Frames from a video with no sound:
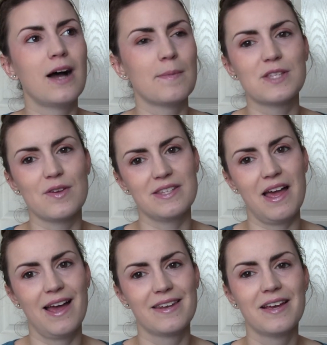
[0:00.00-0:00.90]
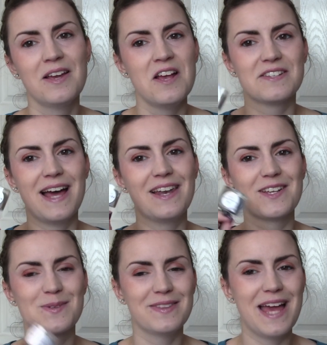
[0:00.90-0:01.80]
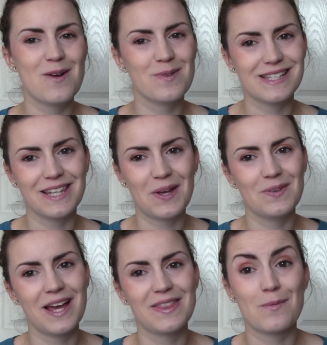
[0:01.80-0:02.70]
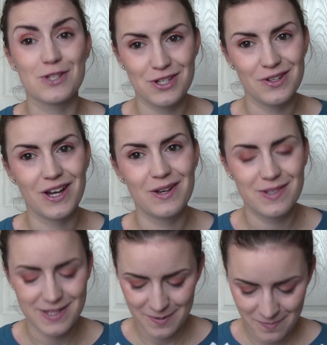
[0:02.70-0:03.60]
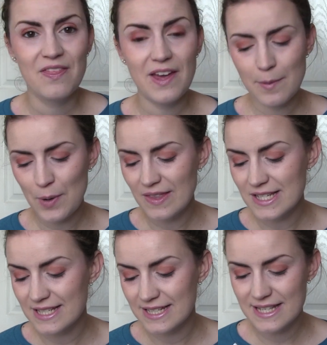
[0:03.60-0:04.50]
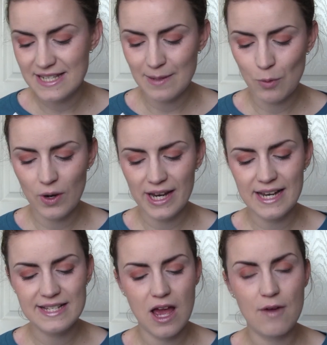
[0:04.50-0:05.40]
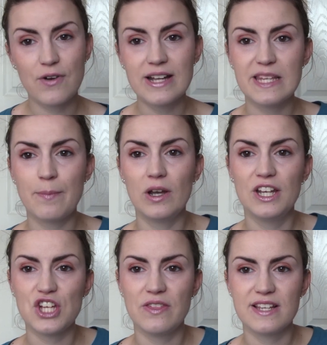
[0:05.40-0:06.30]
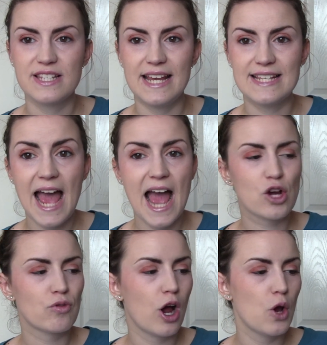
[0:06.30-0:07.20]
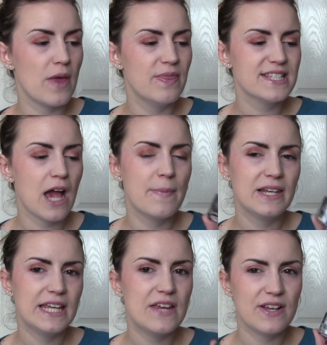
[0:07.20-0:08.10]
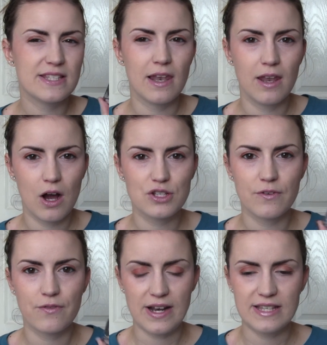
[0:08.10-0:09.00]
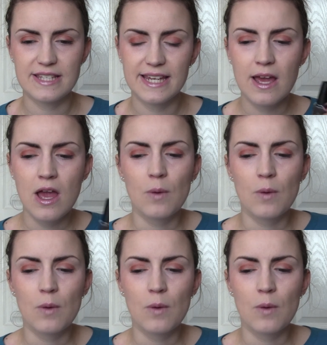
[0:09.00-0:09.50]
I'm so sad. So that last one there with Lowland, that was two coats. The other brand that doesn't exist anymore is uh, Frenzy Polish and this is Aggro and this I believe is the last Frenzy.